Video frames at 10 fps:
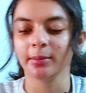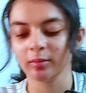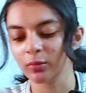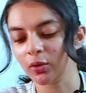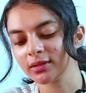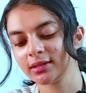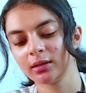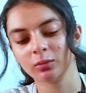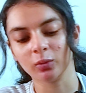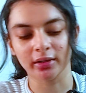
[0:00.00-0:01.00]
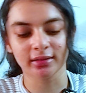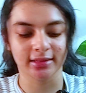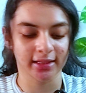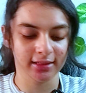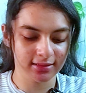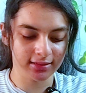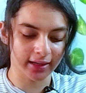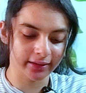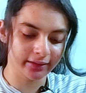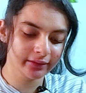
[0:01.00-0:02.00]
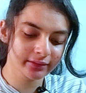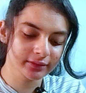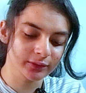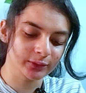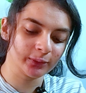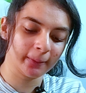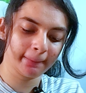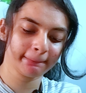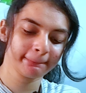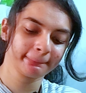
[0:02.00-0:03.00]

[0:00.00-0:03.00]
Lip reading: I'm unboxing and what is there inside it. So